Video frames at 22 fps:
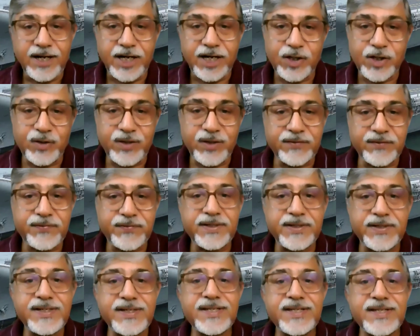Hello, young
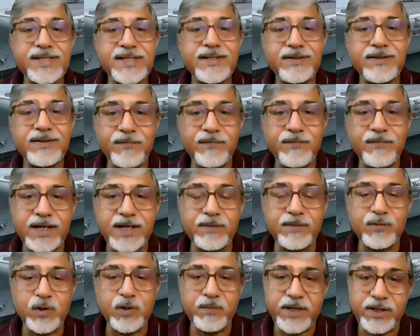friends.
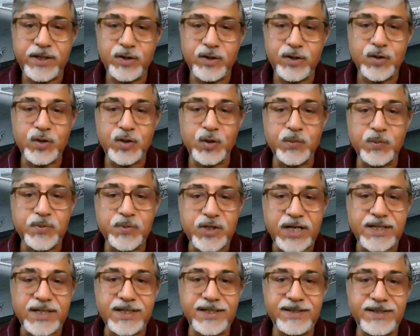Welcome to my YouTube
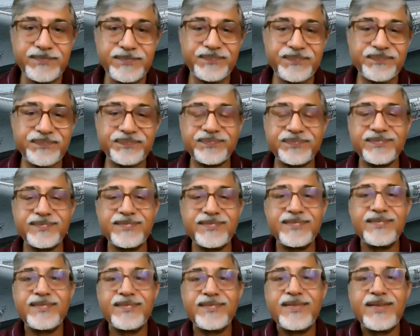channel.
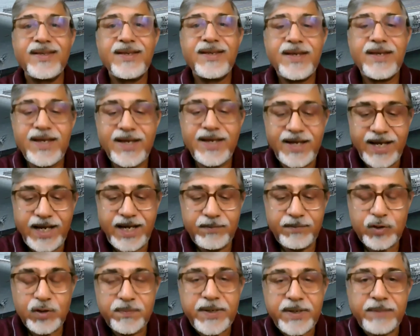
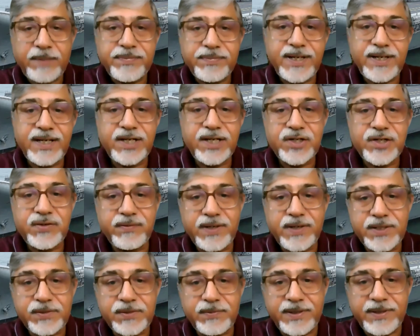I'm Group Captain
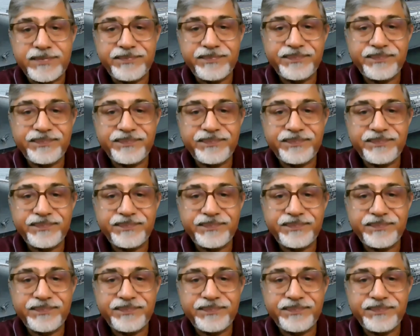Srivastava.